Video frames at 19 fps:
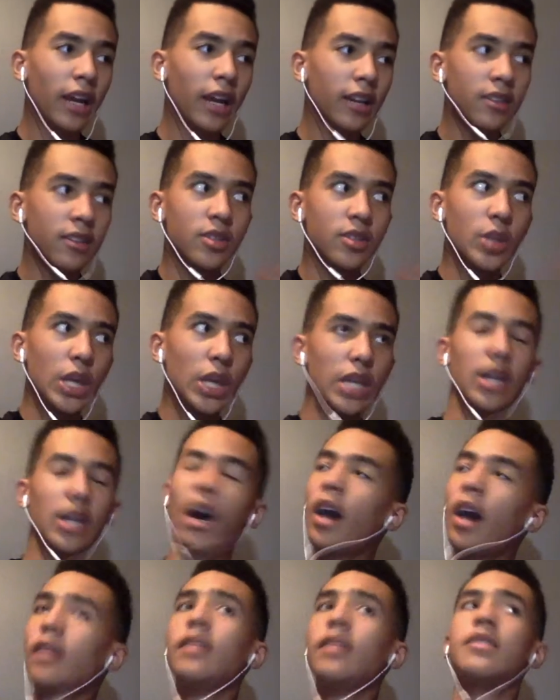on to the
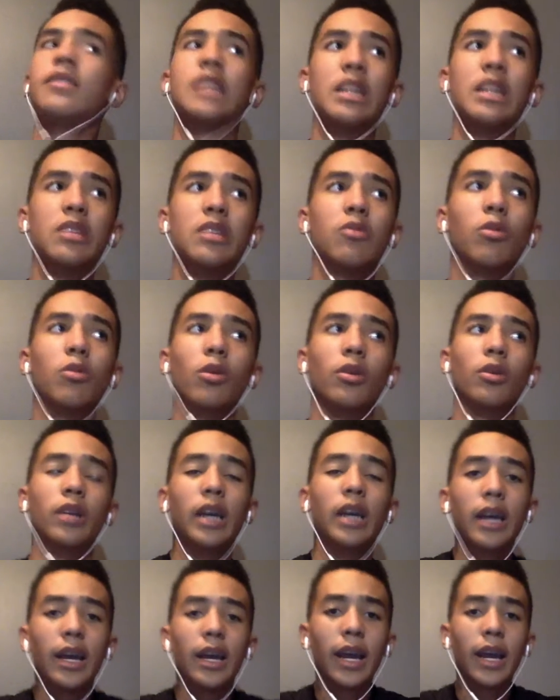non-Nintendo world
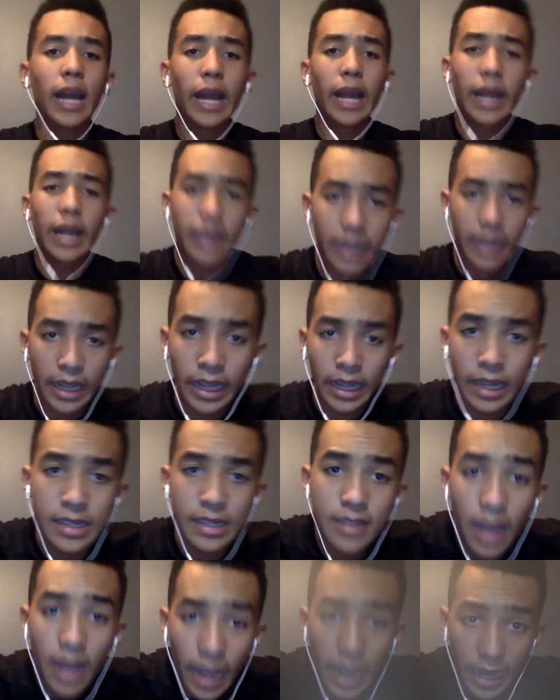and get
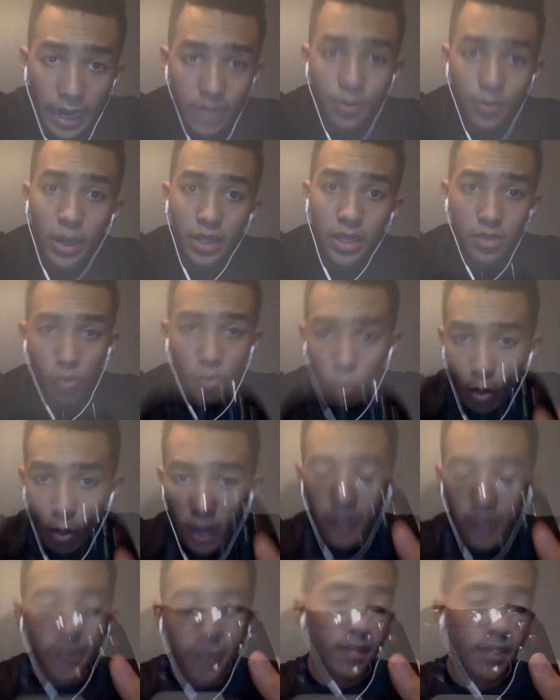into Xbox
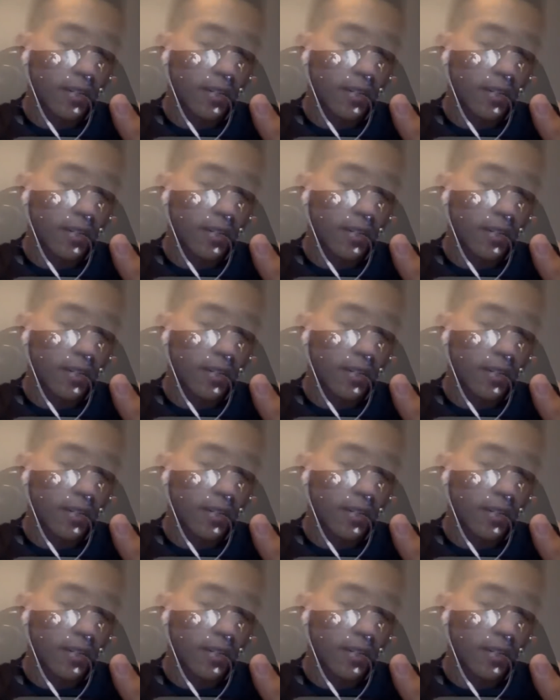One.